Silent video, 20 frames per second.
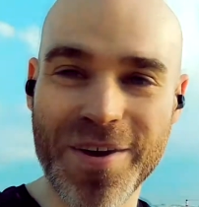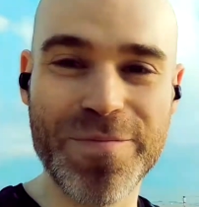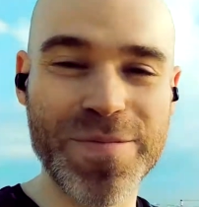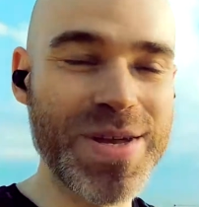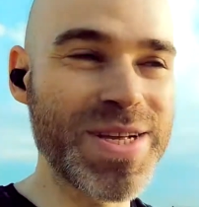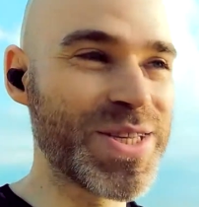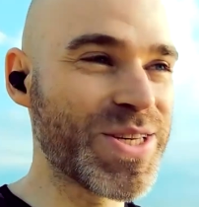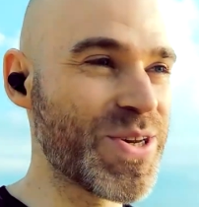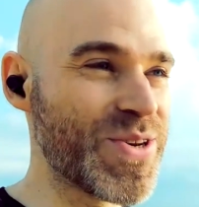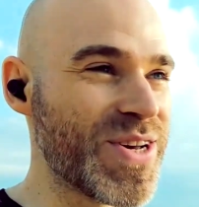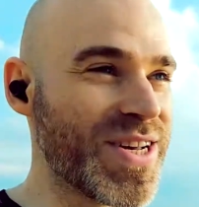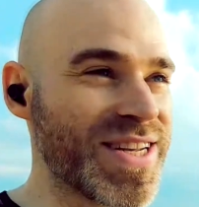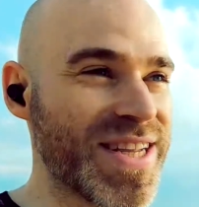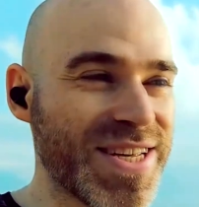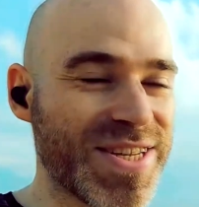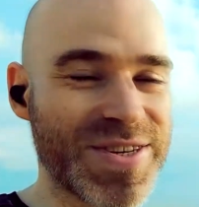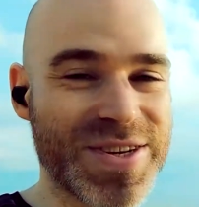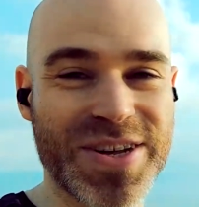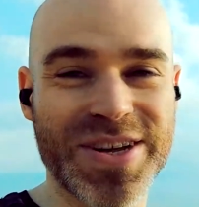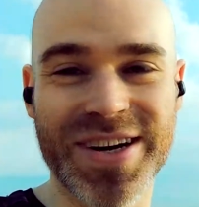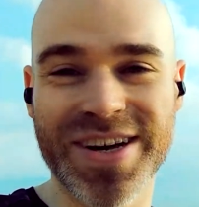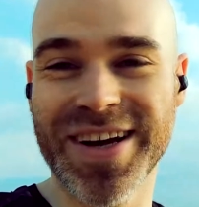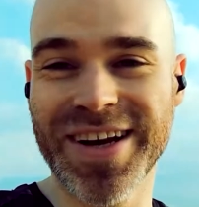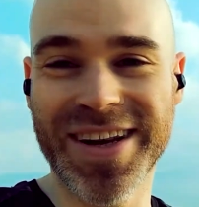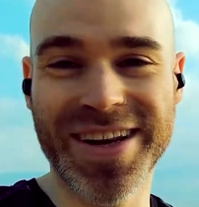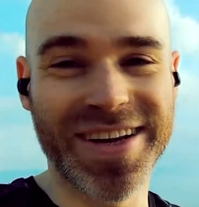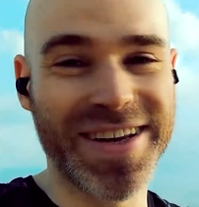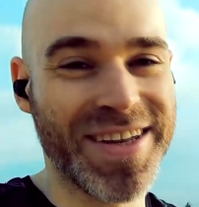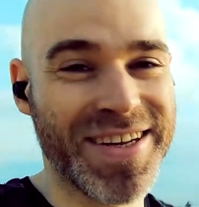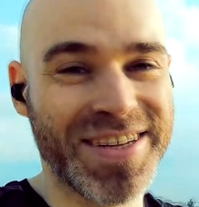I've been doing this for
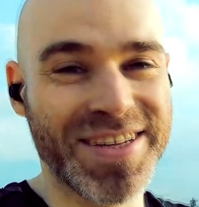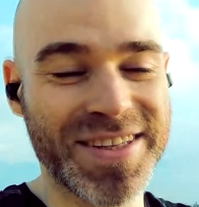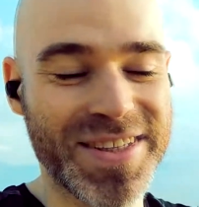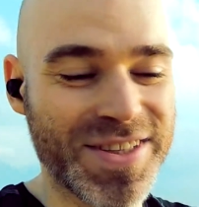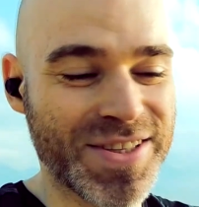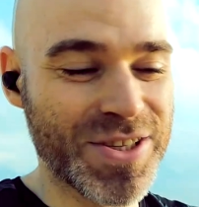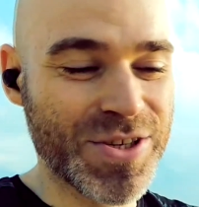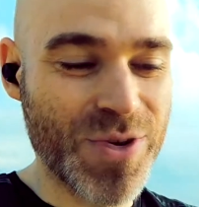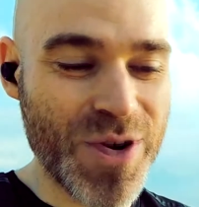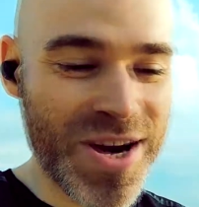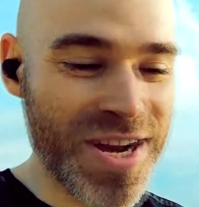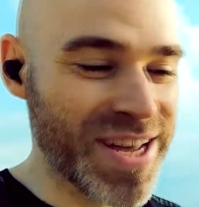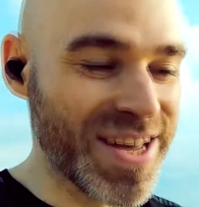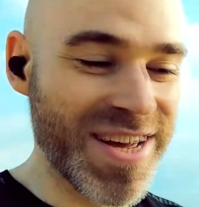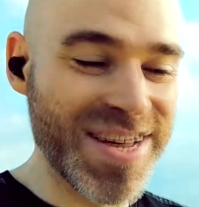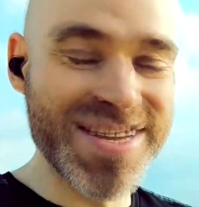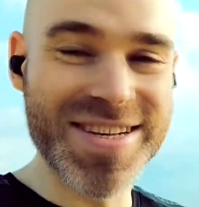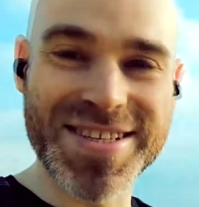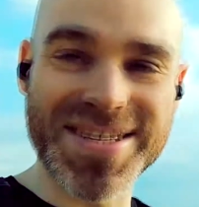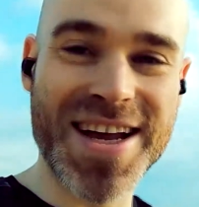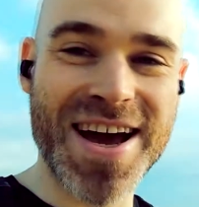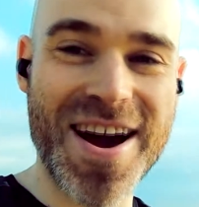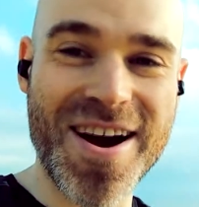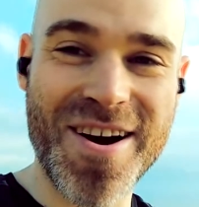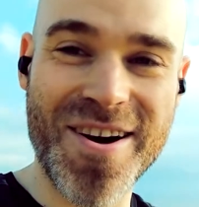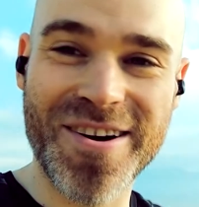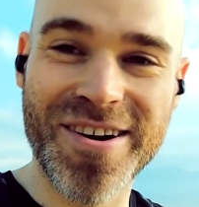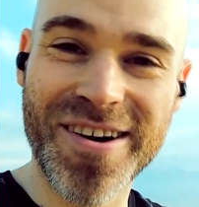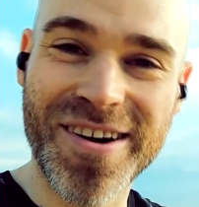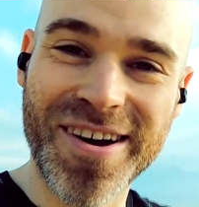20 years
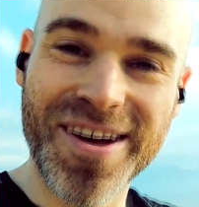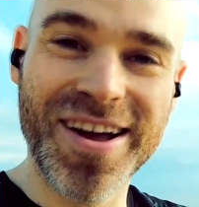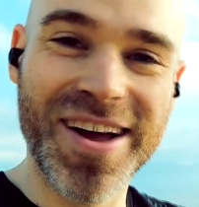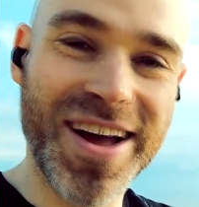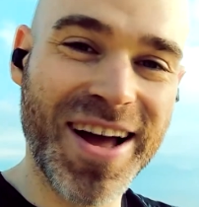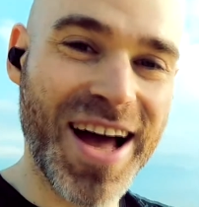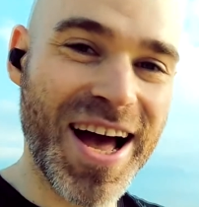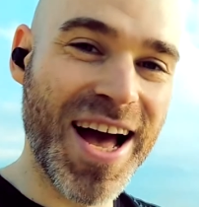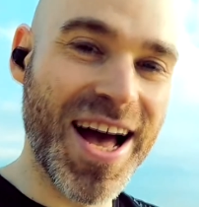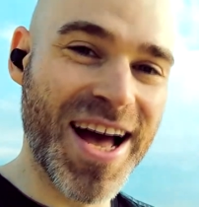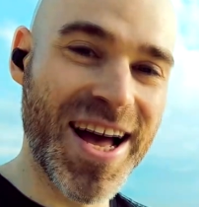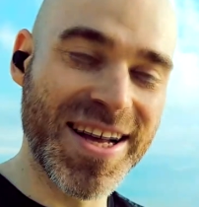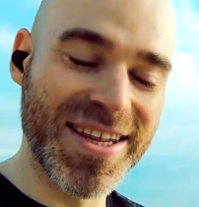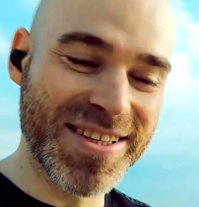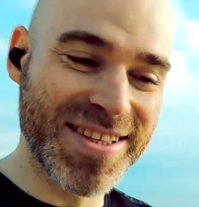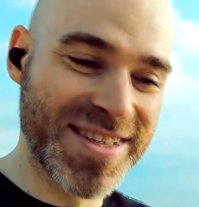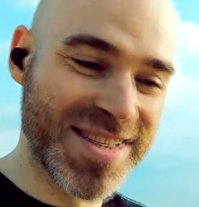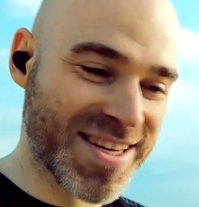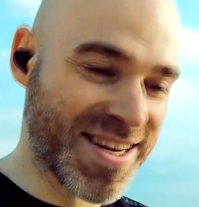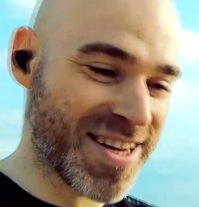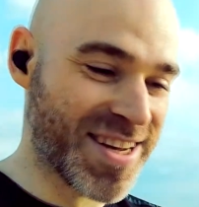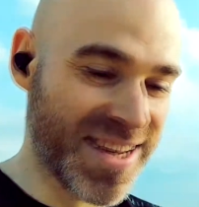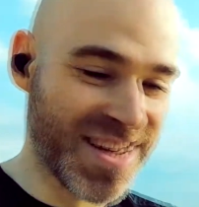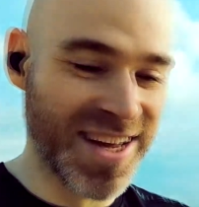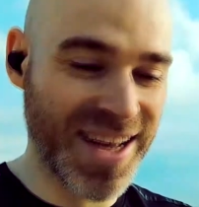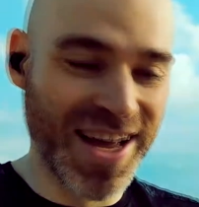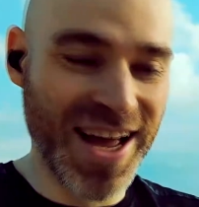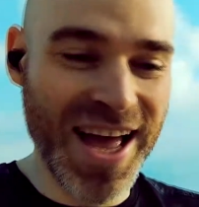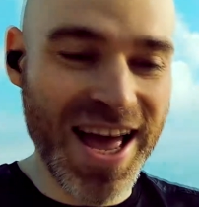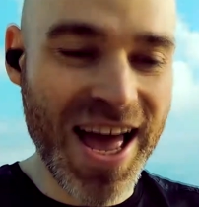now. And
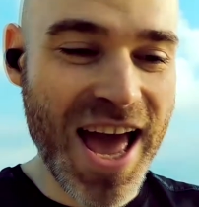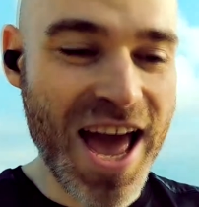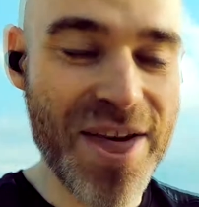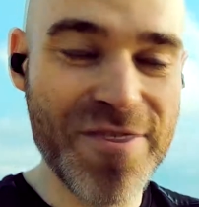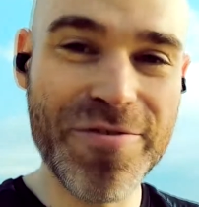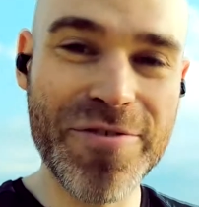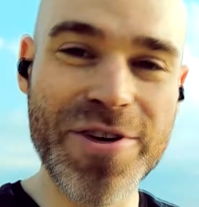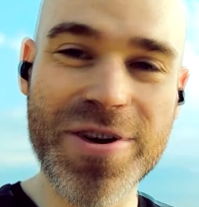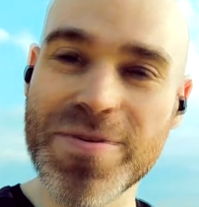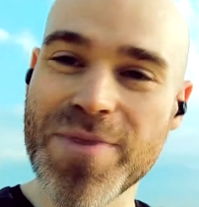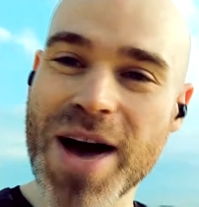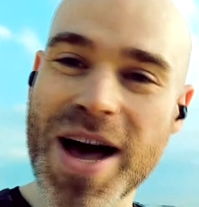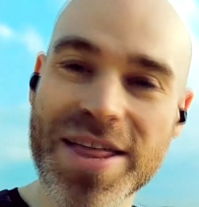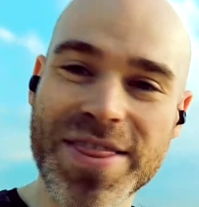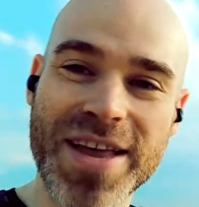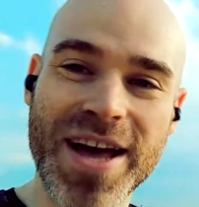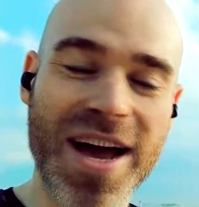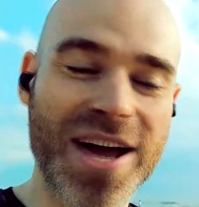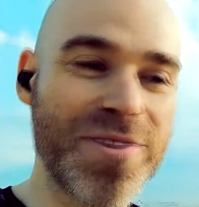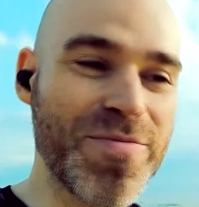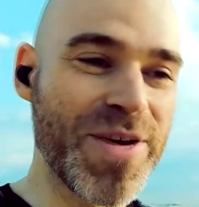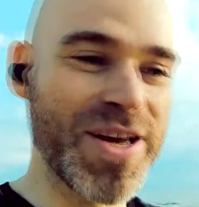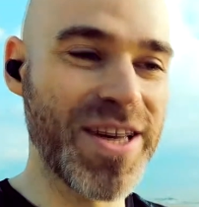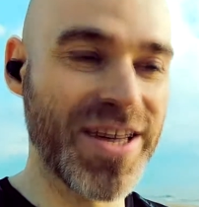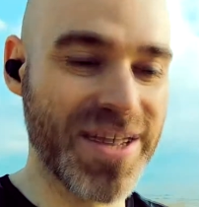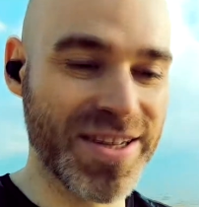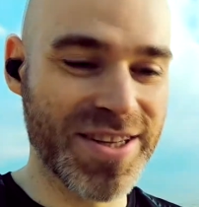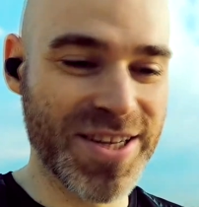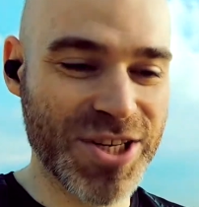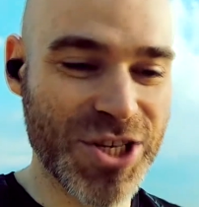every man that I
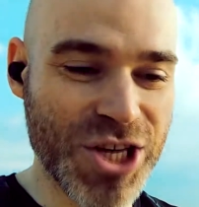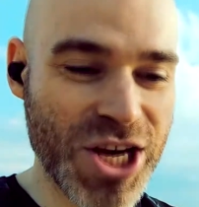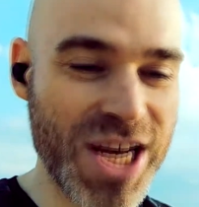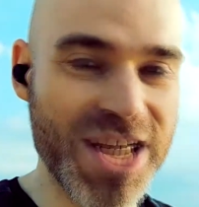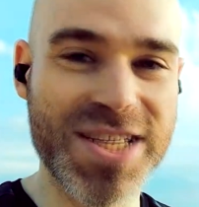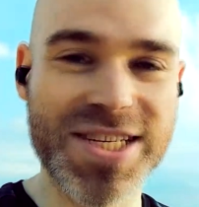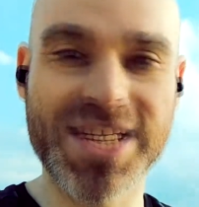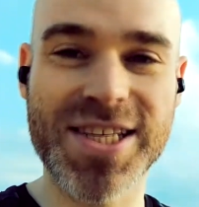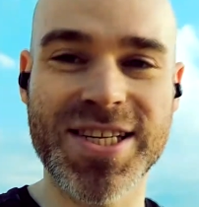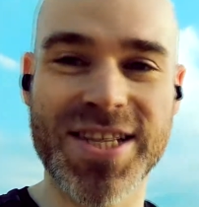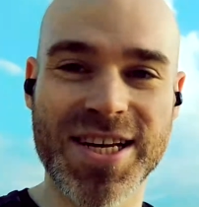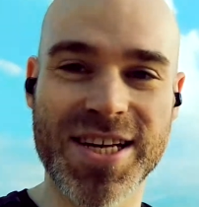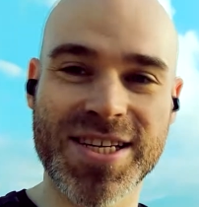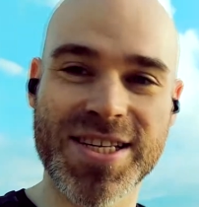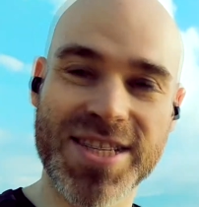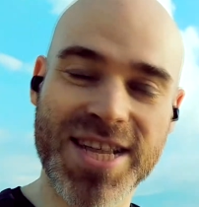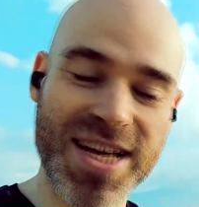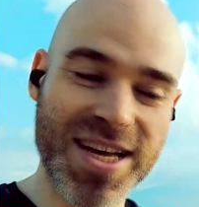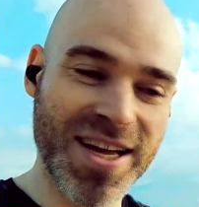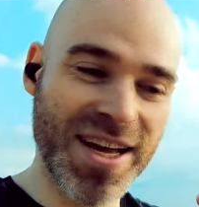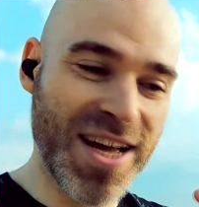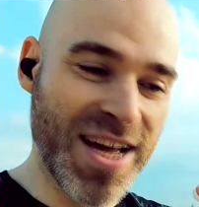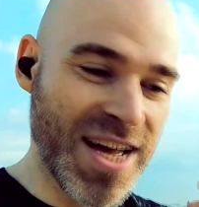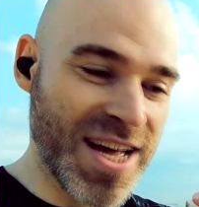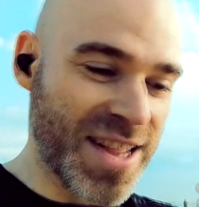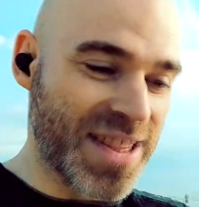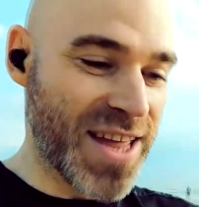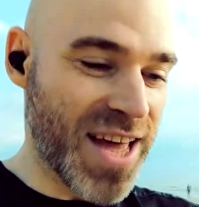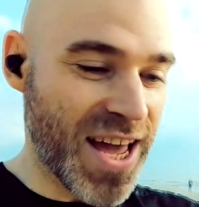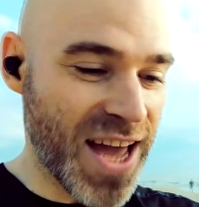meet that chases this, they,
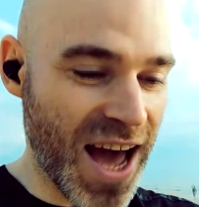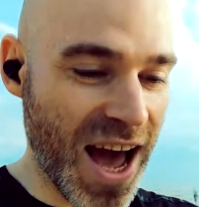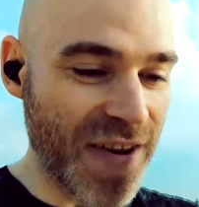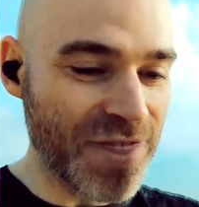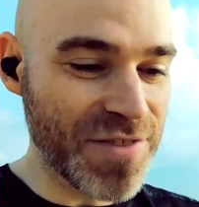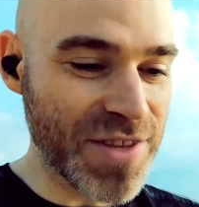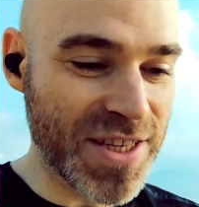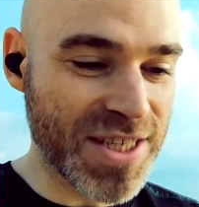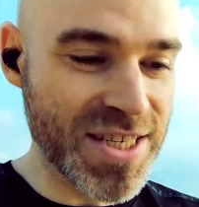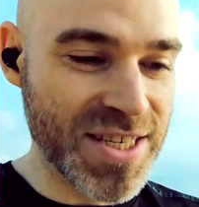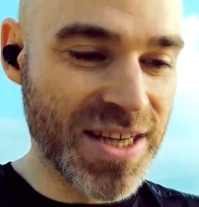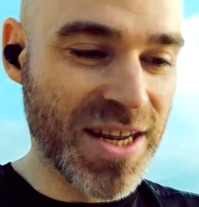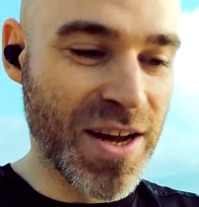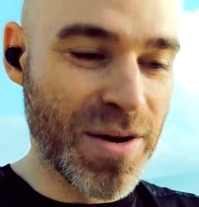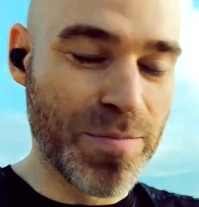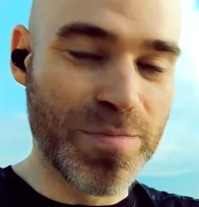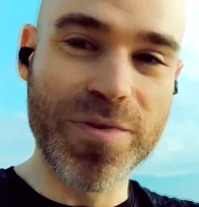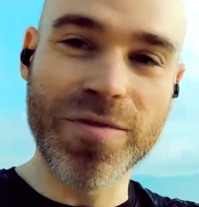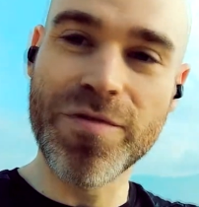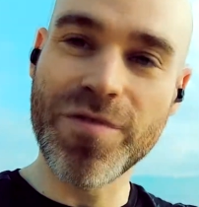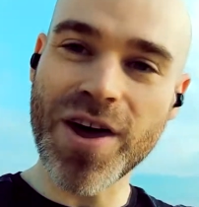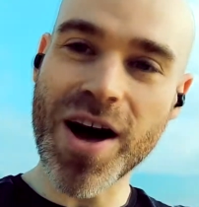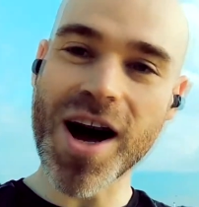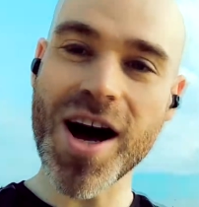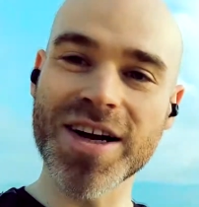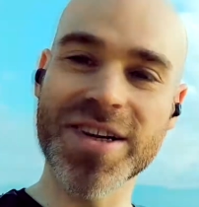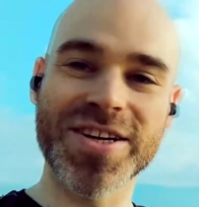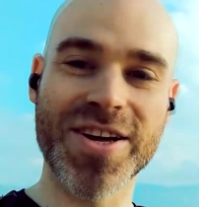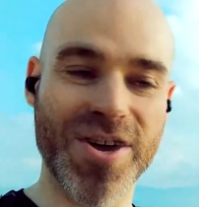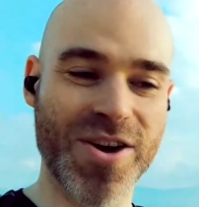they have this
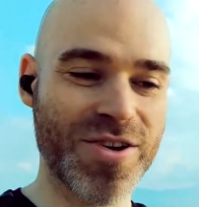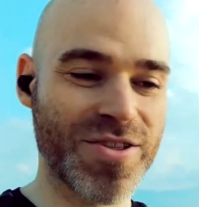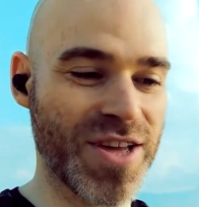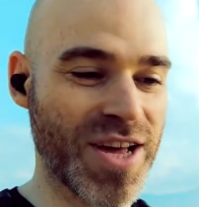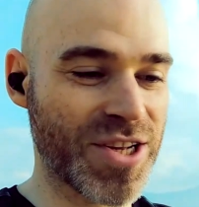bravado.